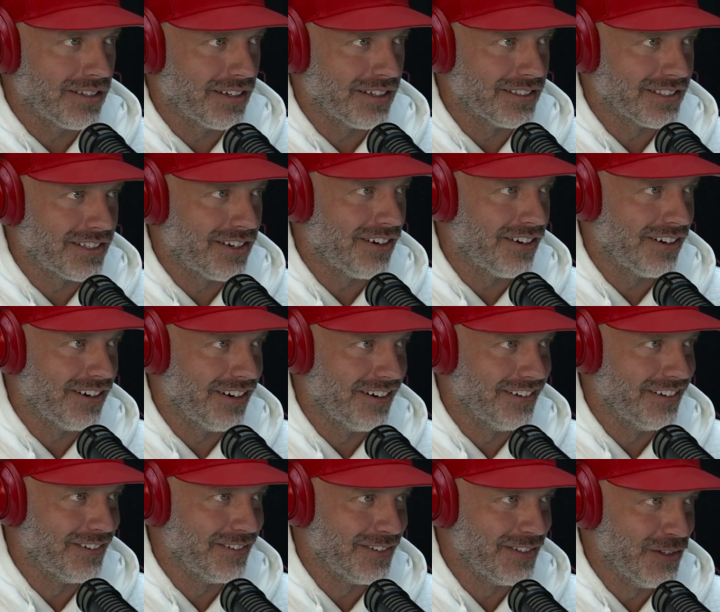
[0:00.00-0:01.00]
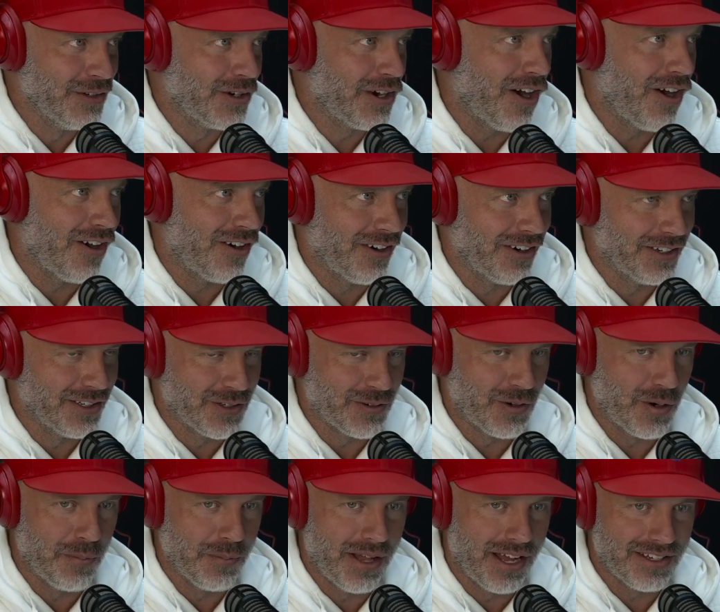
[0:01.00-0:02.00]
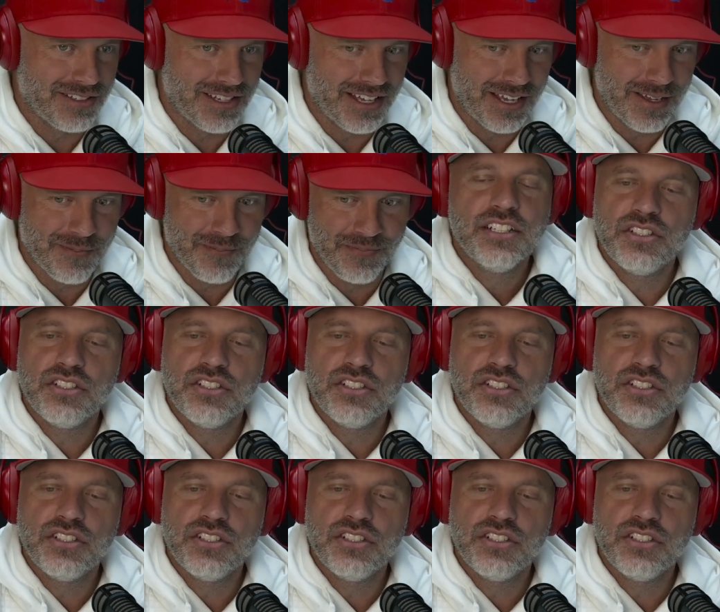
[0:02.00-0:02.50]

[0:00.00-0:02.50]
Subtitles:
on his car, new car on his Roblox game.